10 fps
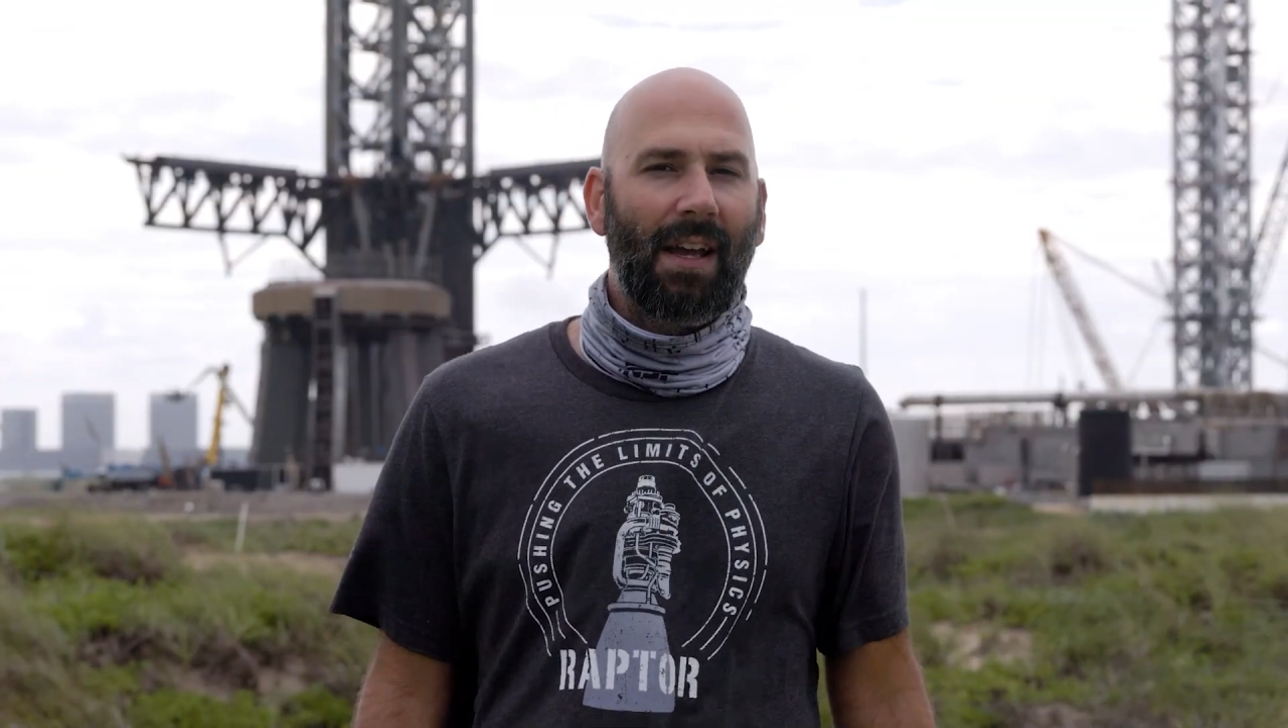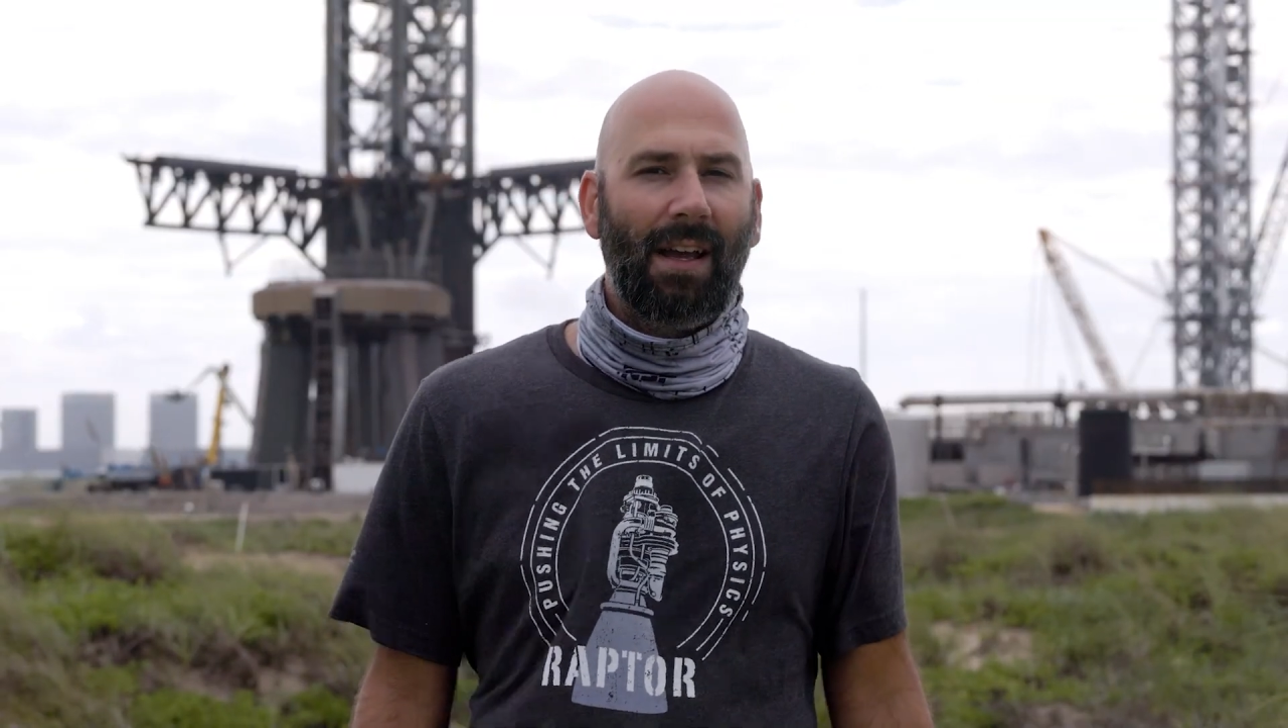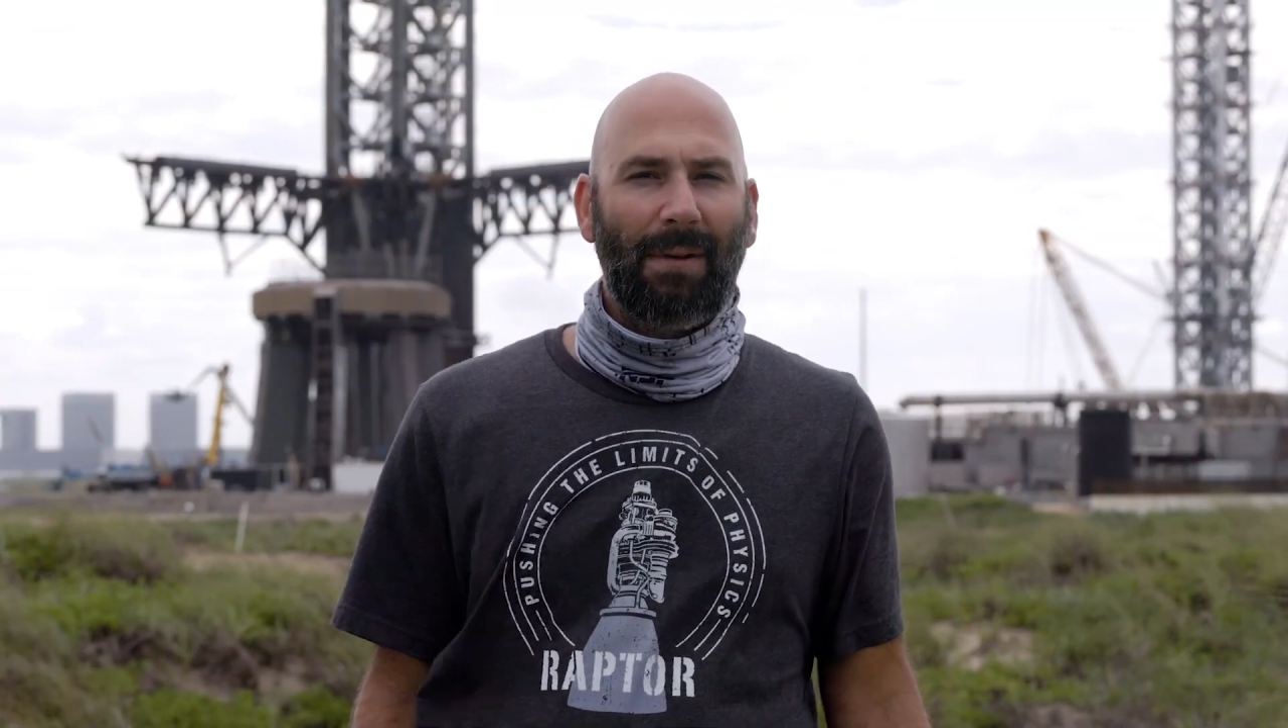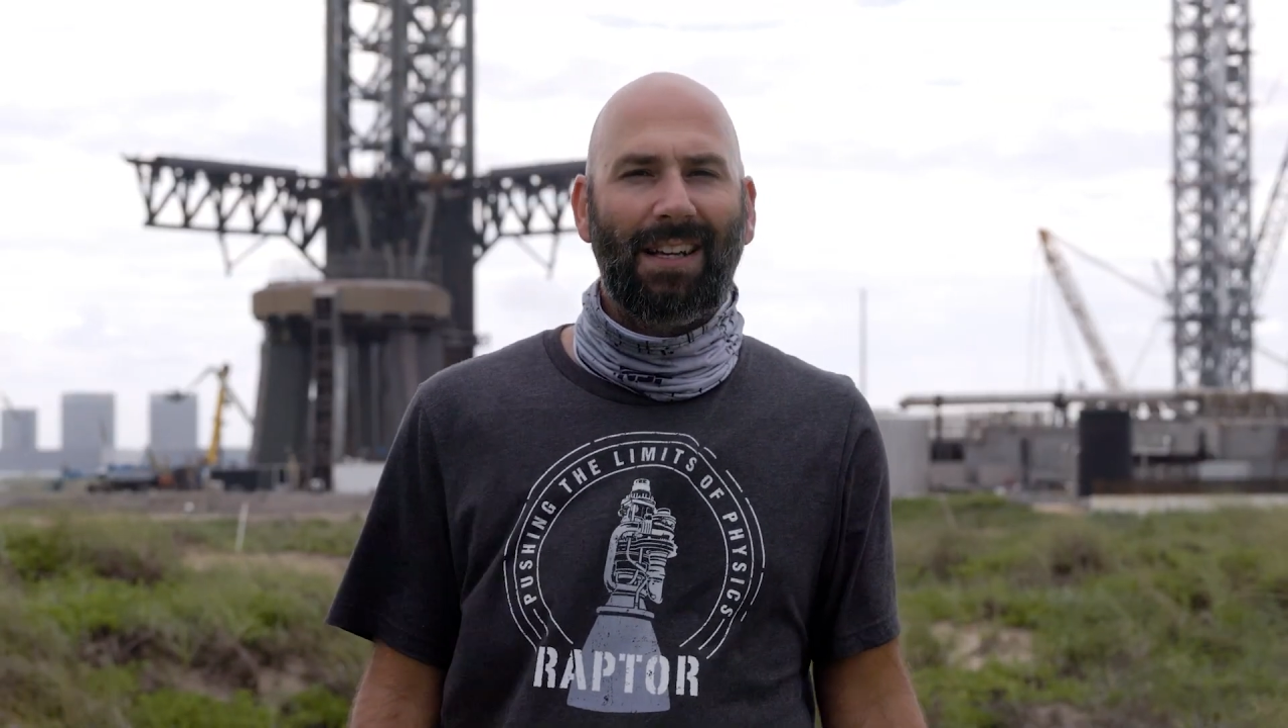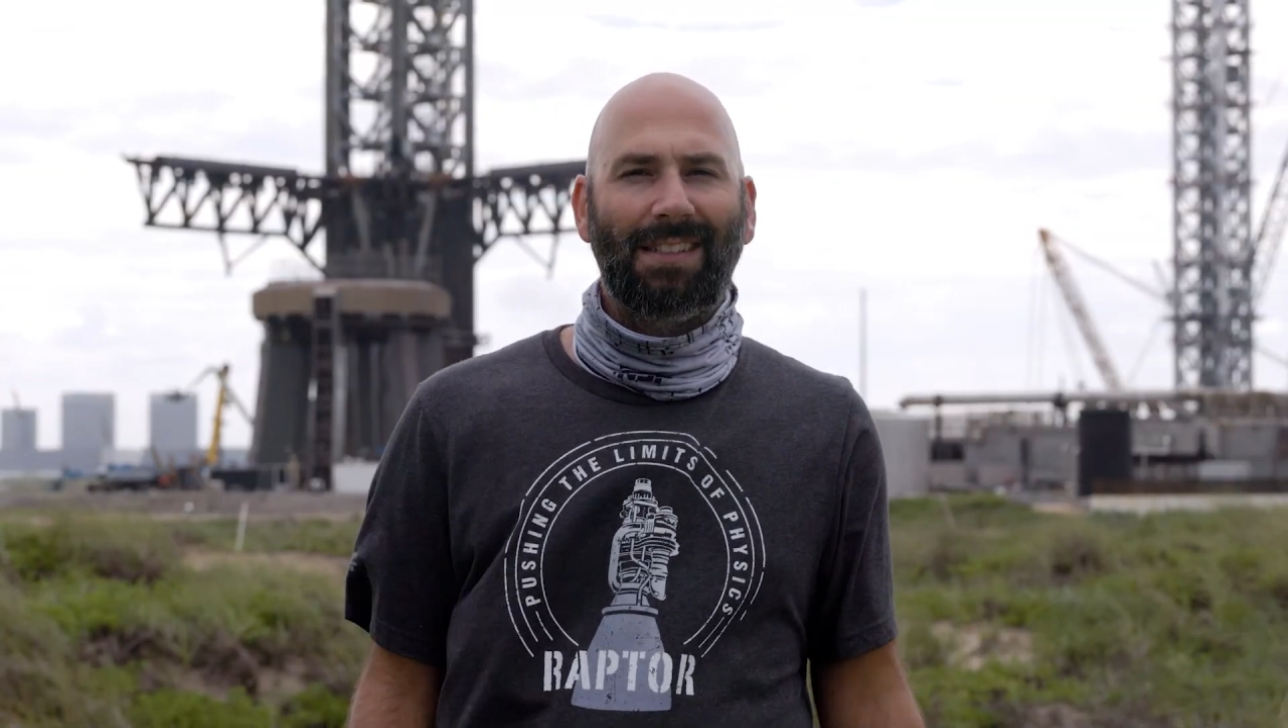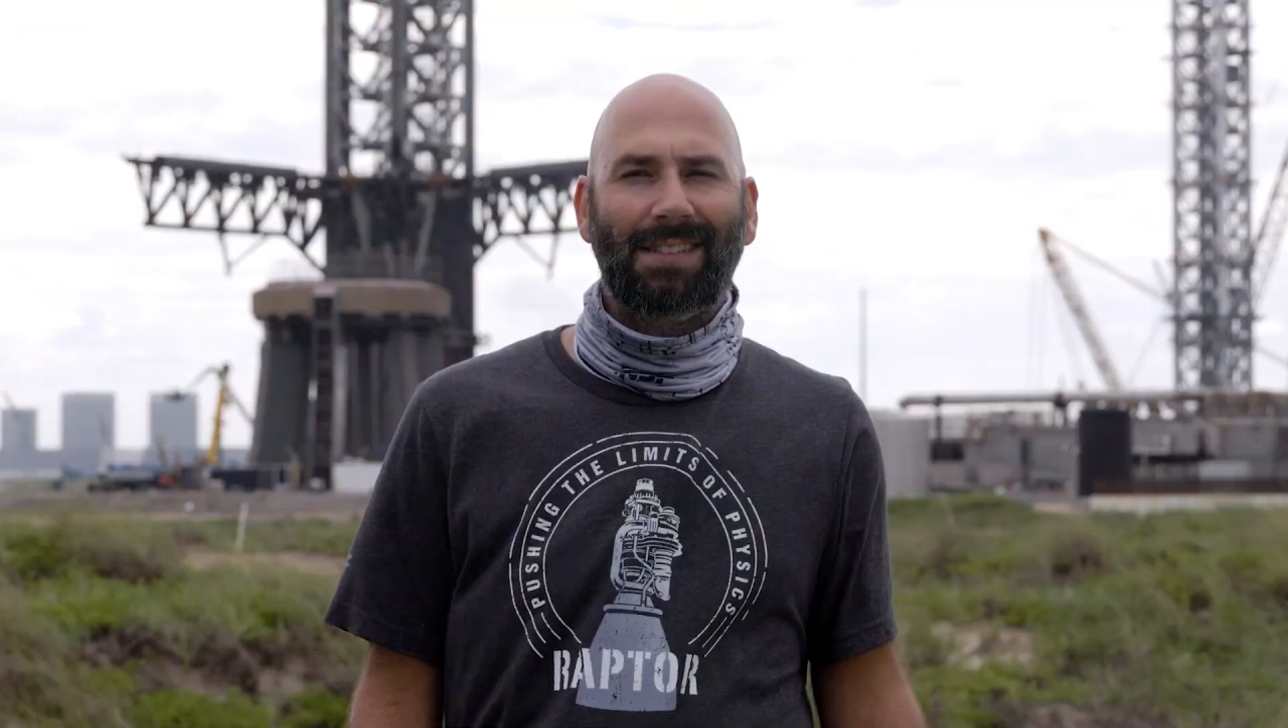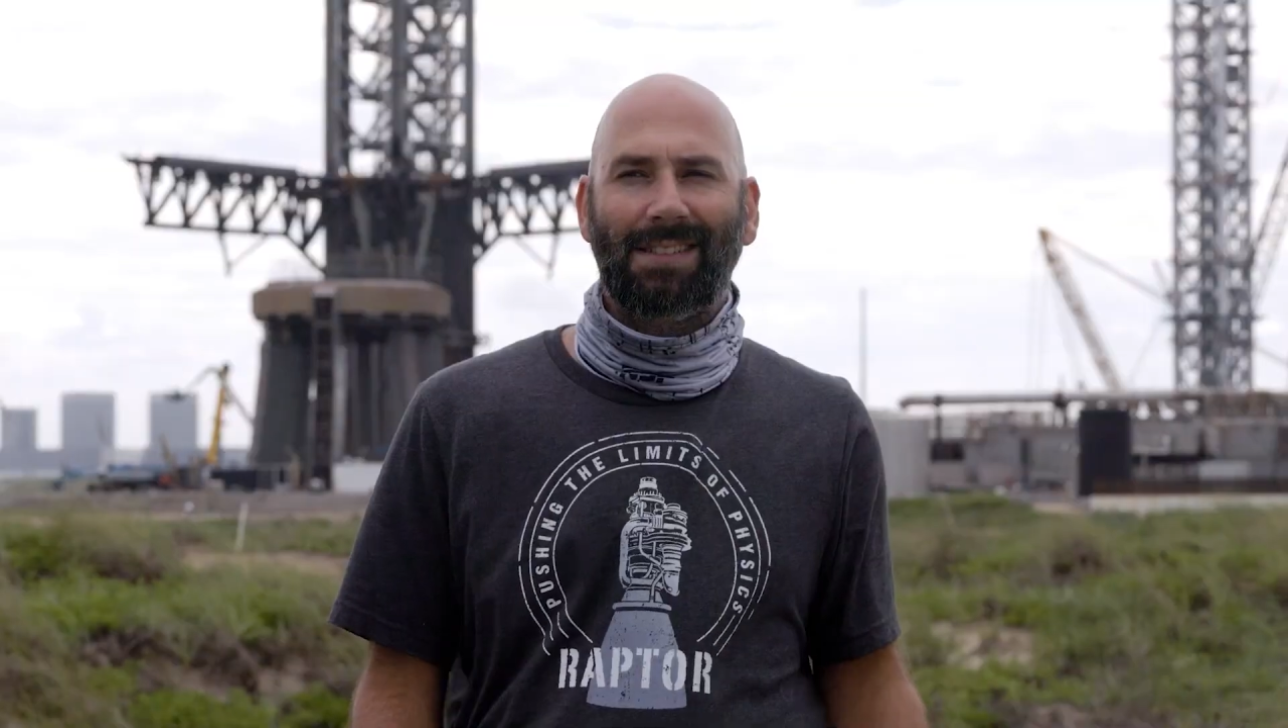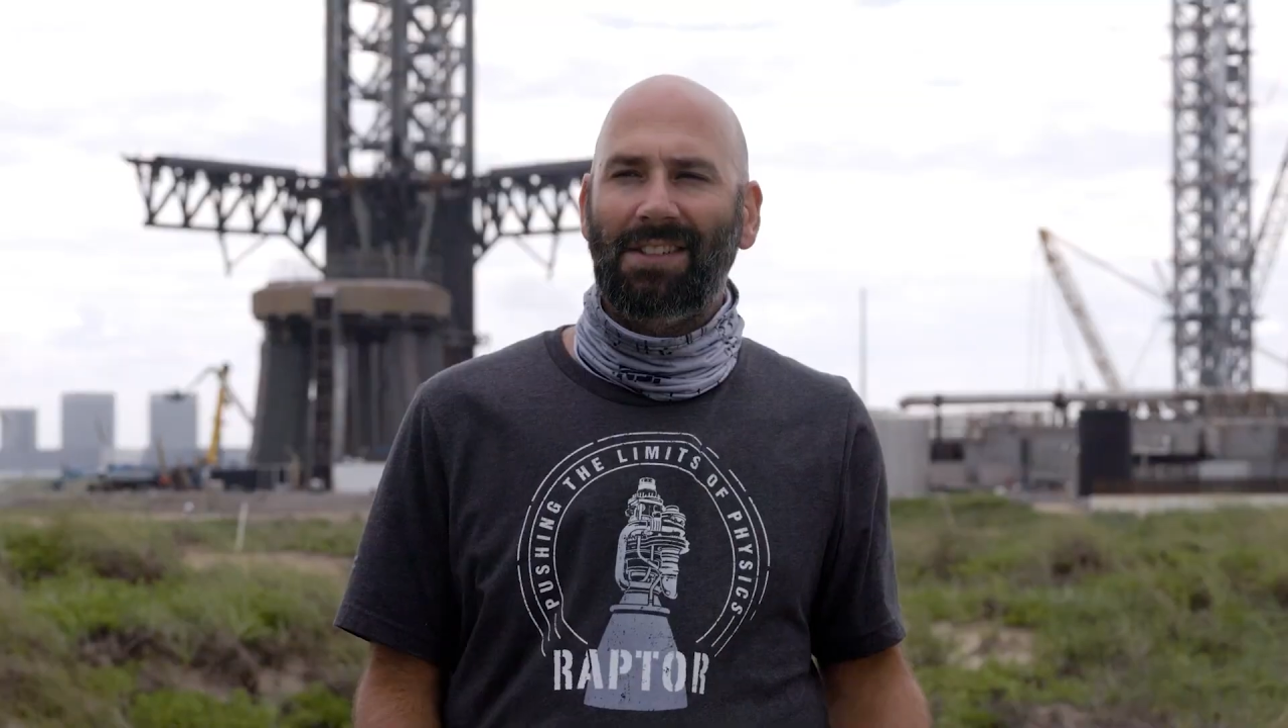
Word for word: because,